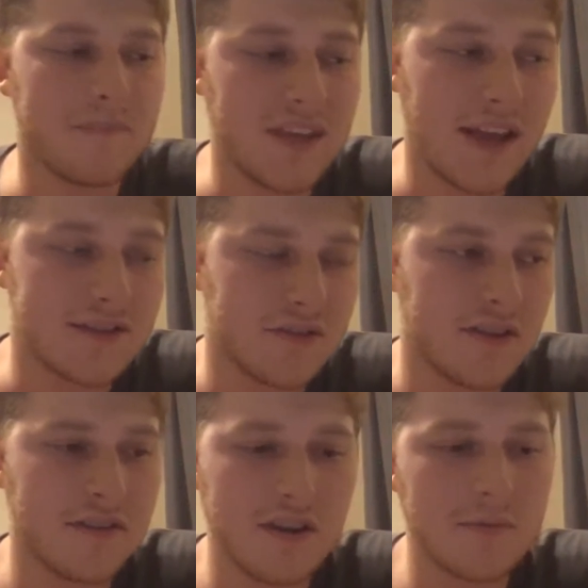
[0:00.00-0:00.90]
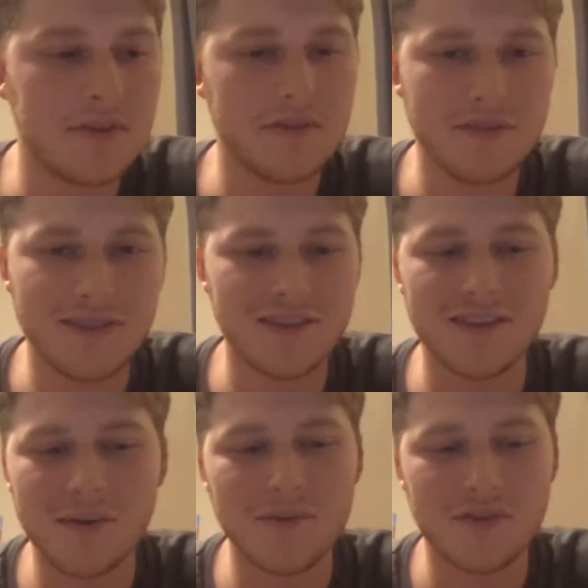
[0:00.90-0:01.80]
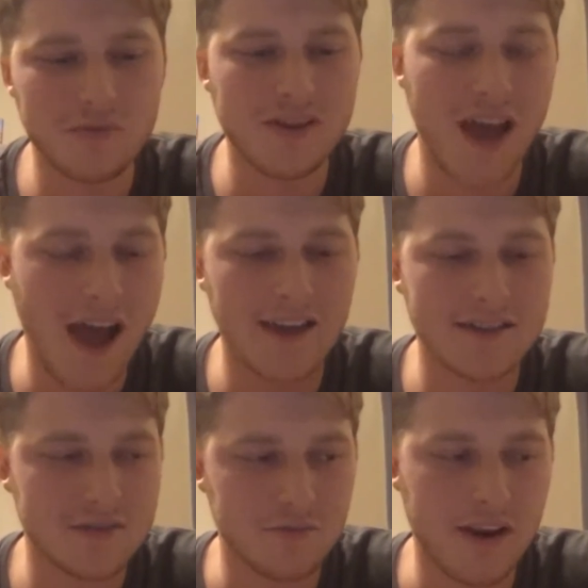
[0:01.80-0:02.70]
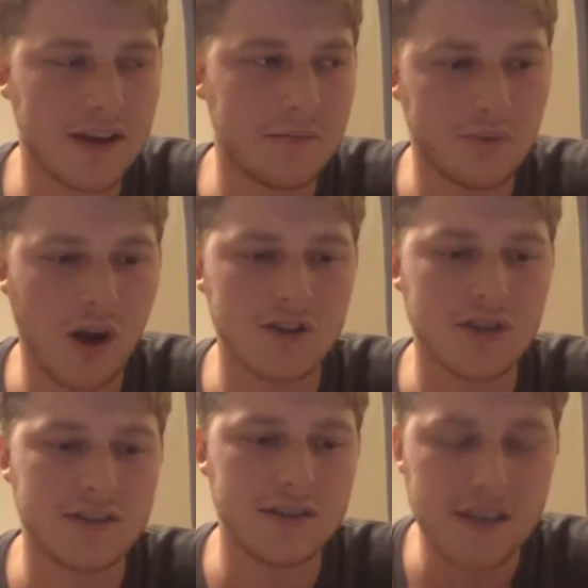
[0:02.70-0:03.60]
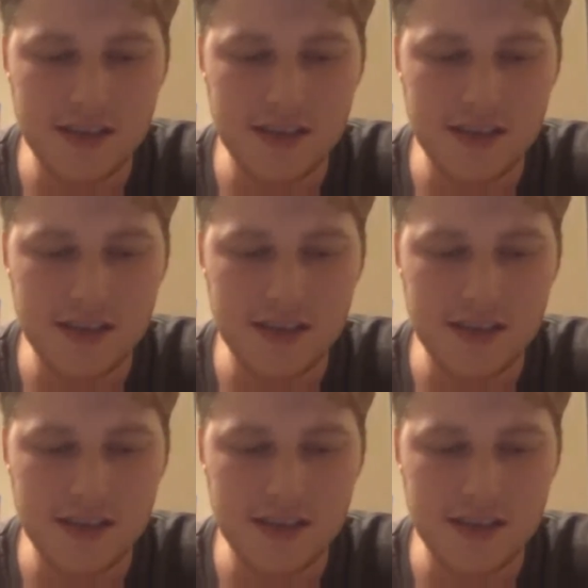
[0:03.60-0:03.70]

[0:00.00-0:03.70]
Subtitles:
Yeah, so they're the number 3 highest rated project